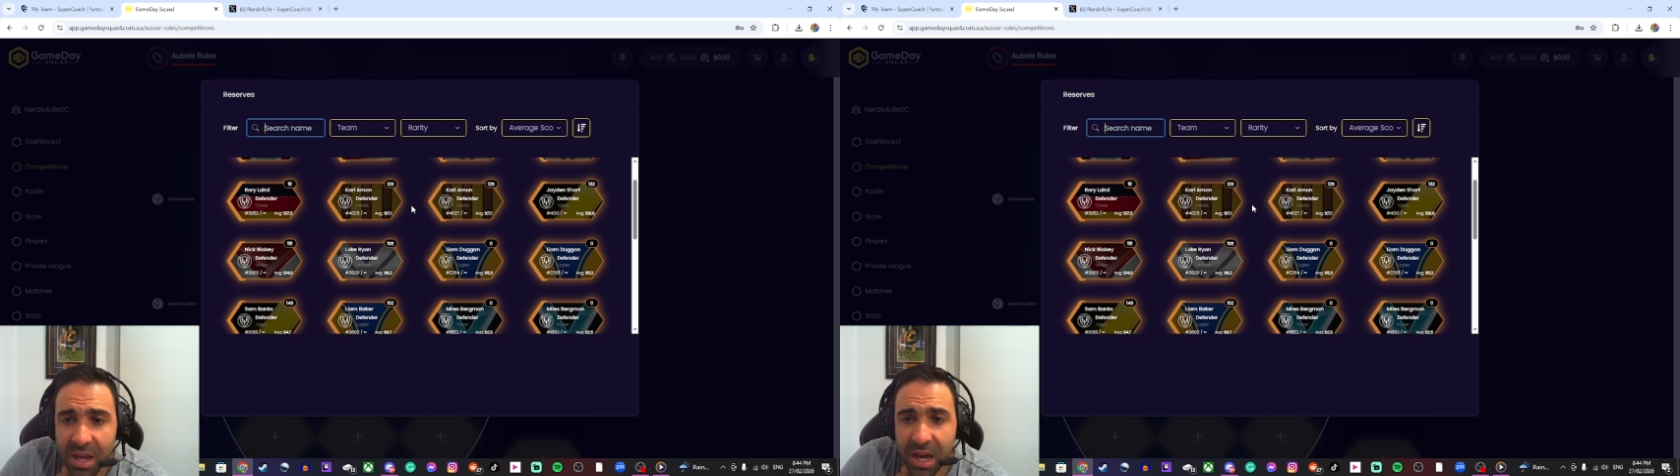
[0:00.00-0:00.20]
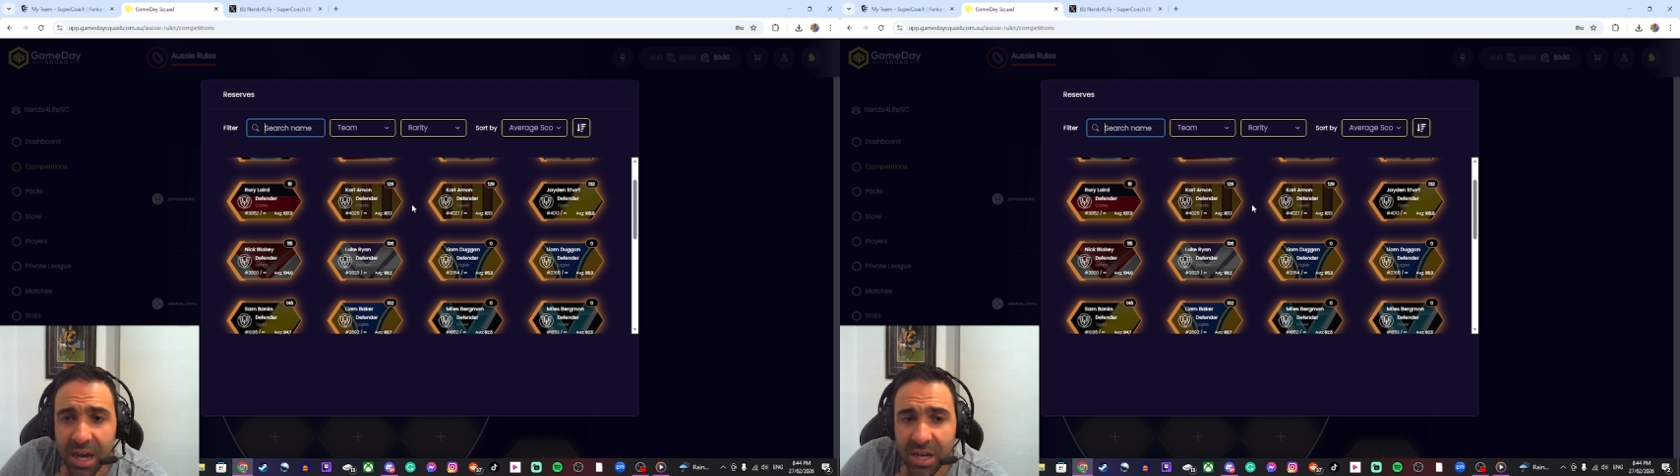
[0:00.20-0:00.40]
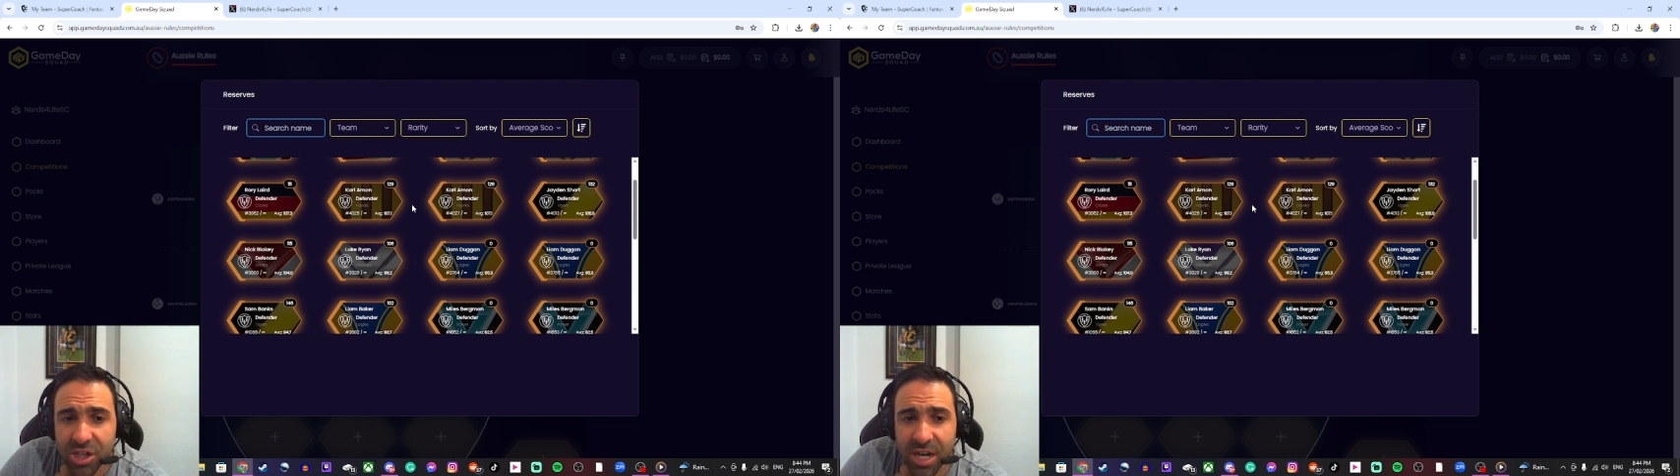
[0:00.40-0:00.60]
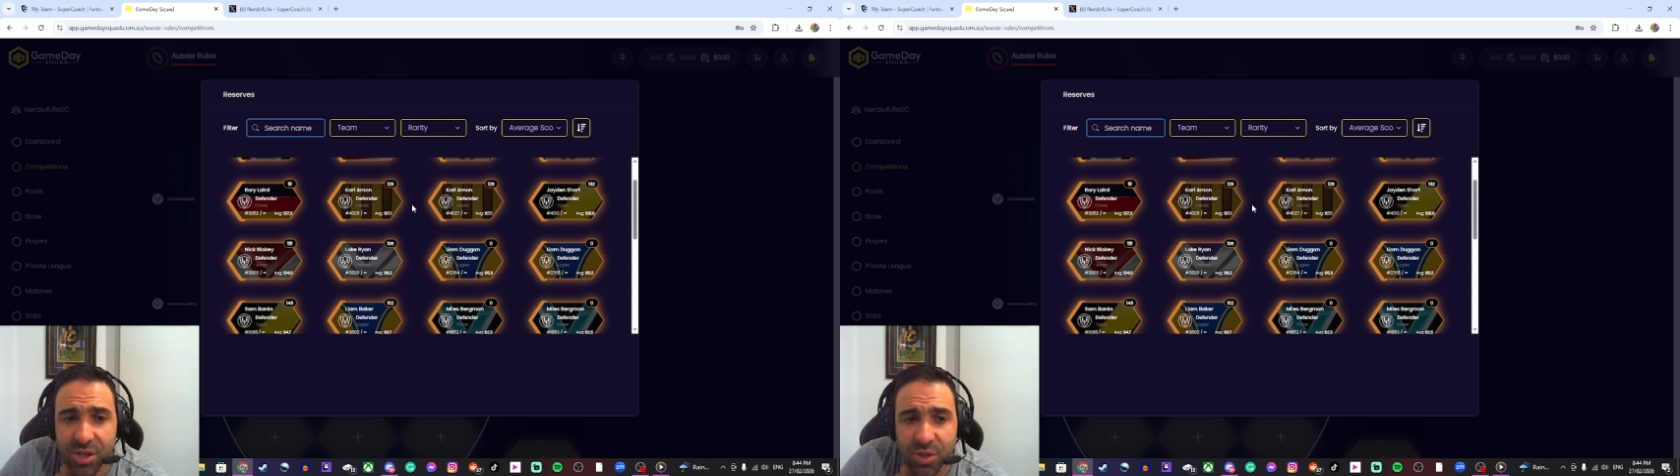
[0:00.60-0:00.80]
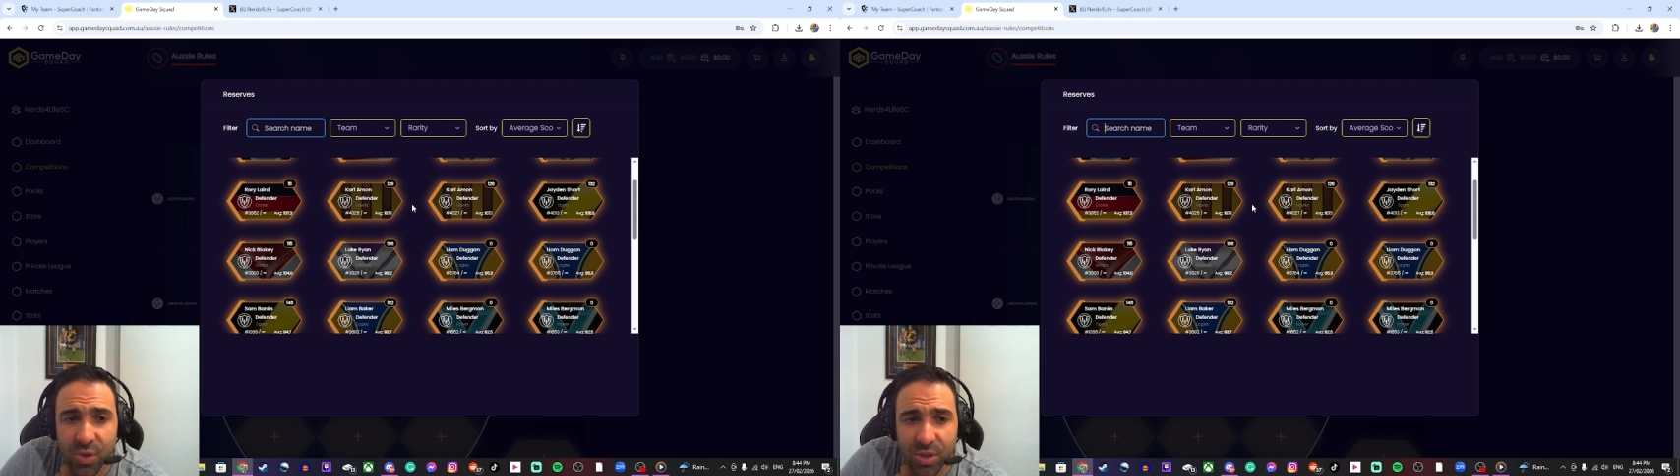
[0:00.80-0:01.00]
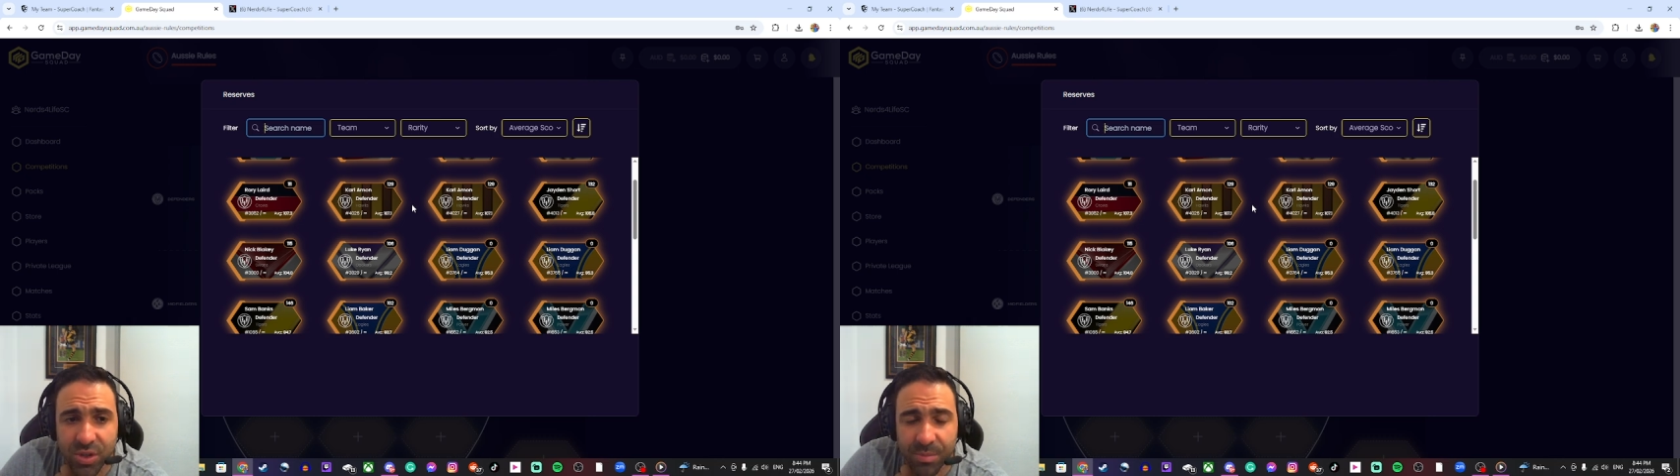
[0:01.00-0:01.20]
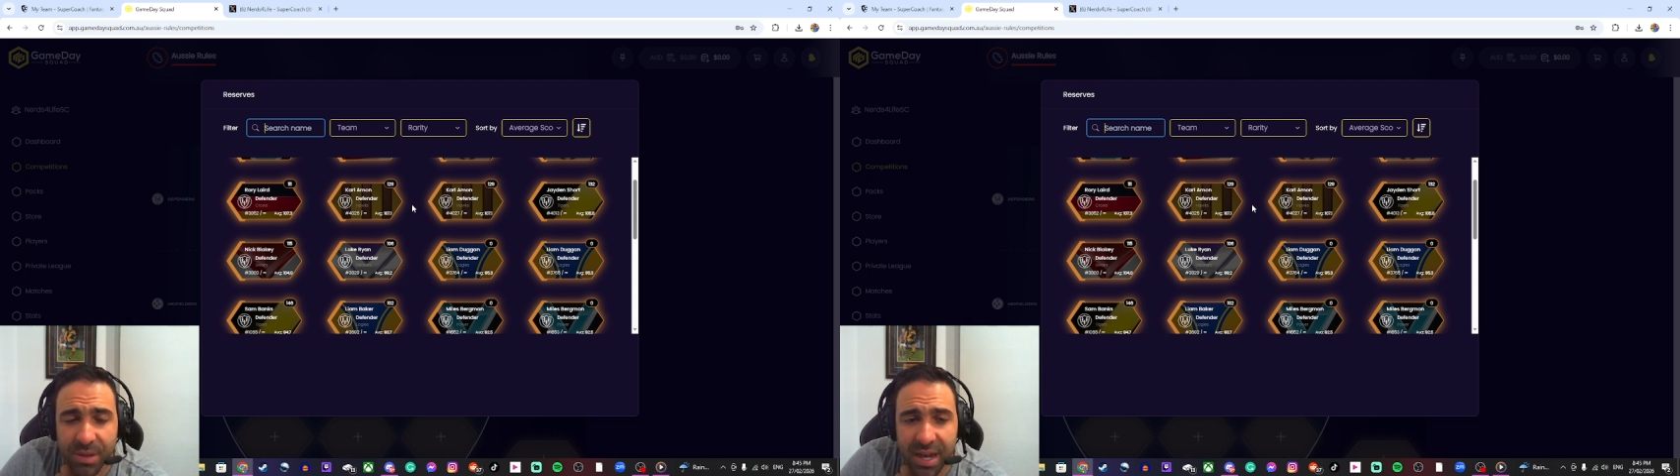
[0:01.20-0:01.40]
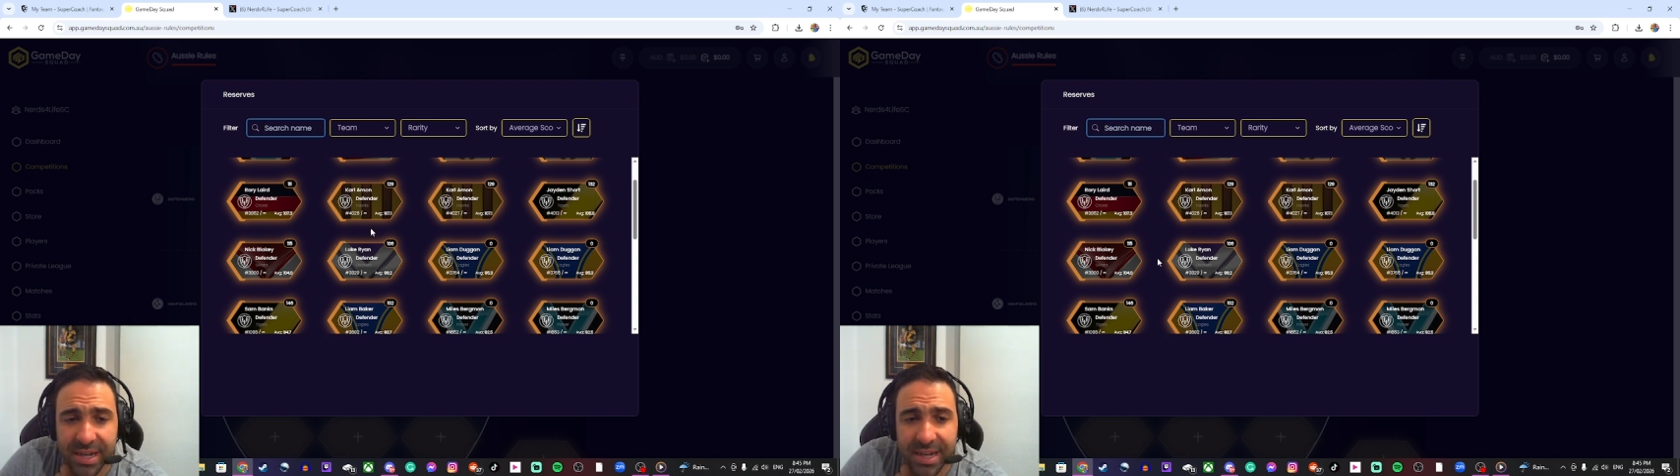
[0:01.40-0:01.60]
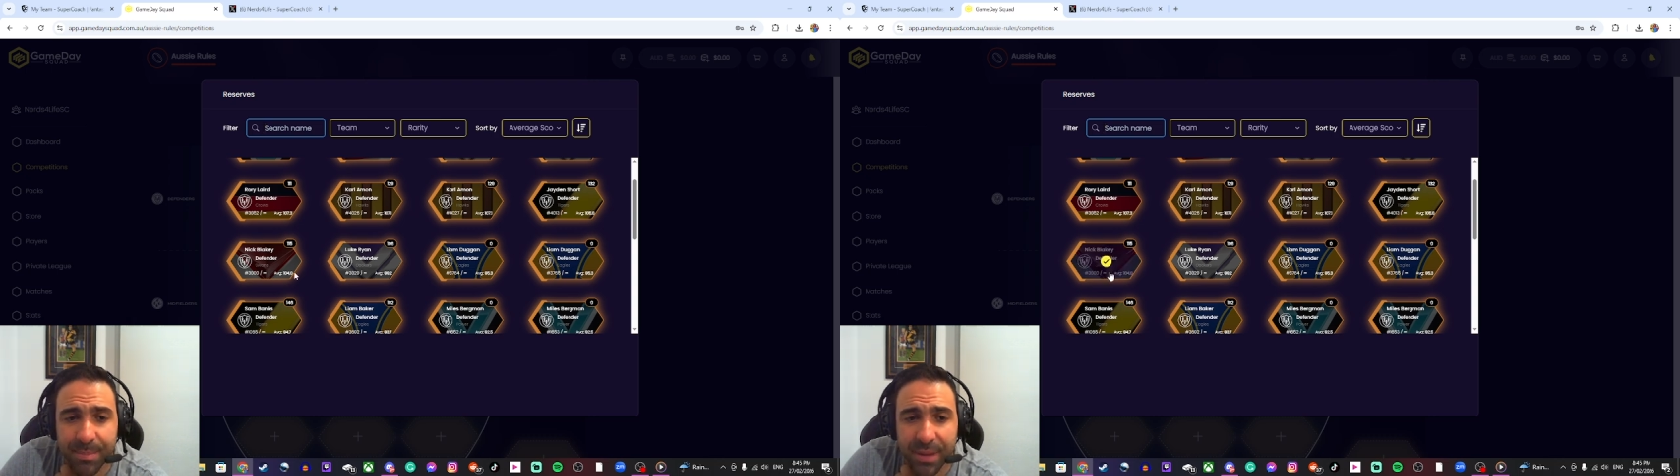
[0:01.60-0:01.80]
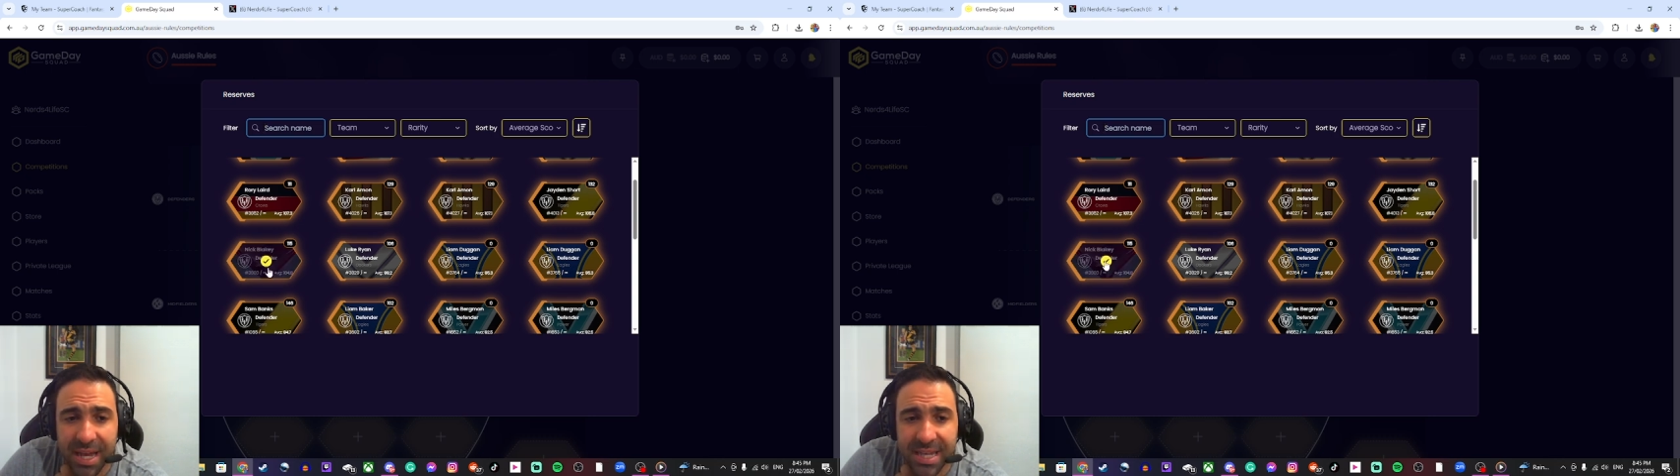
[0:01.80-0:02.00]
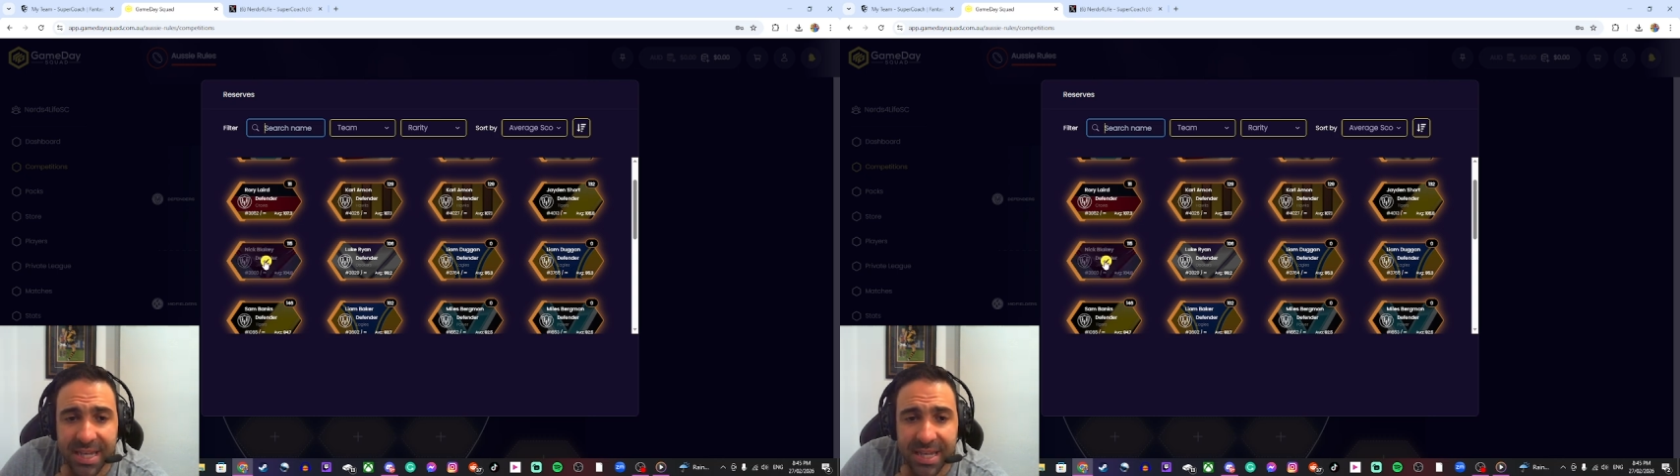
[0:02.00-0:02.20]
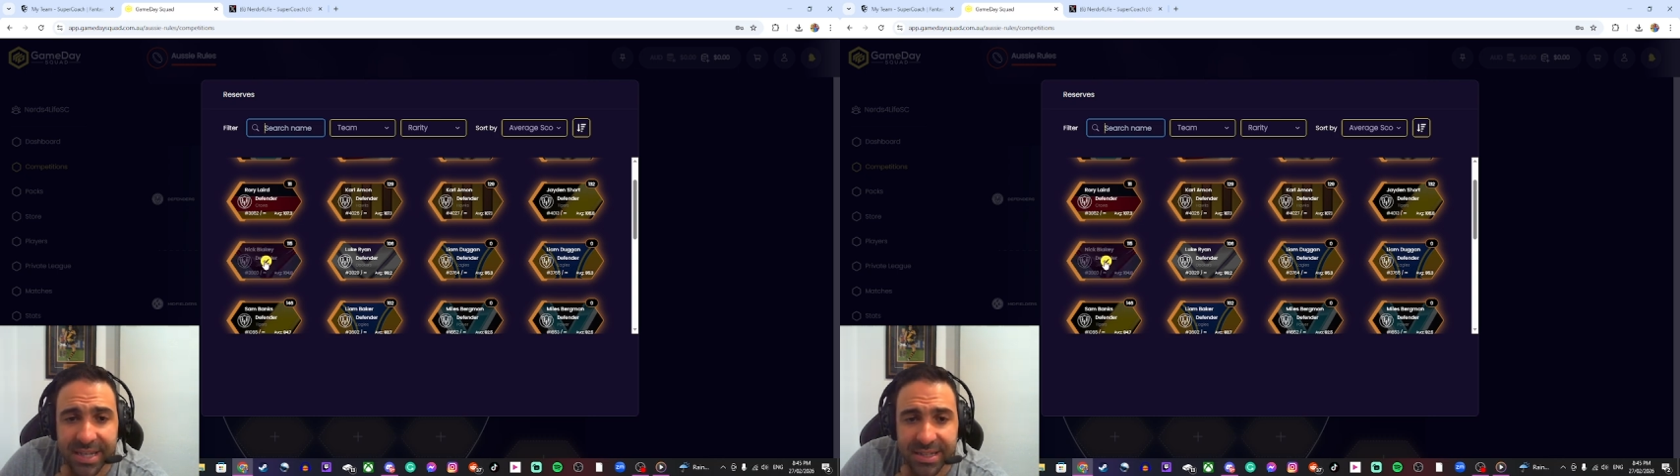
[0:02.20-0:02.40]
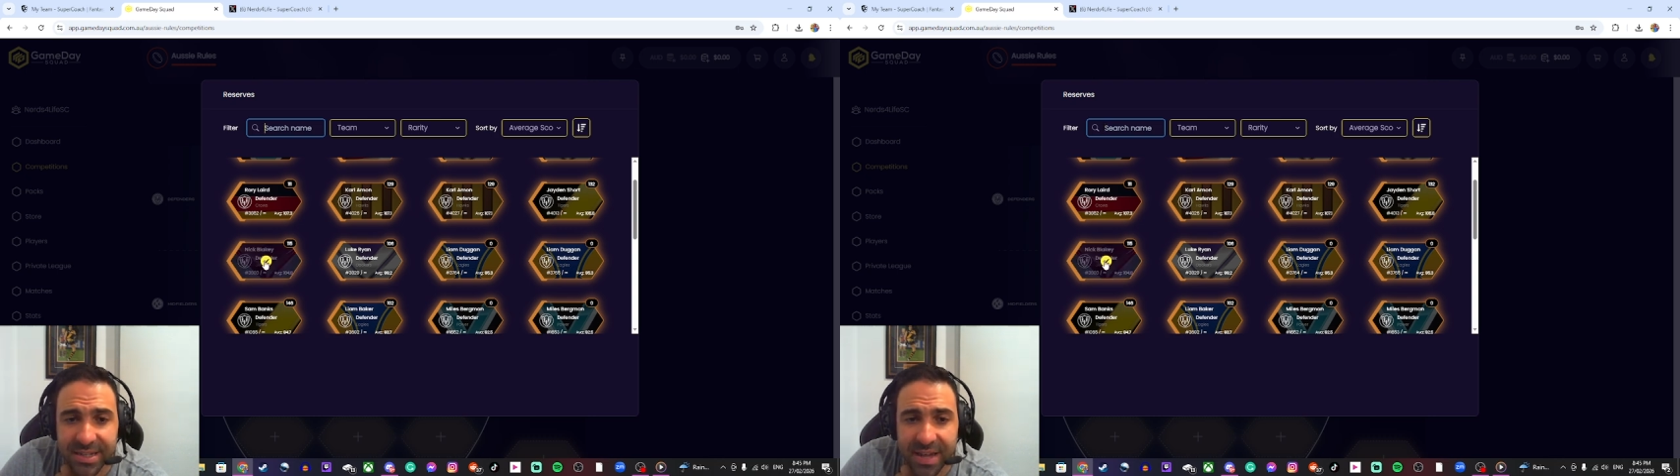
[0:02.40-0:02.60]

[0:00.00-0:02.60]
Jaden Shaw's not playing, Nick Blakey is.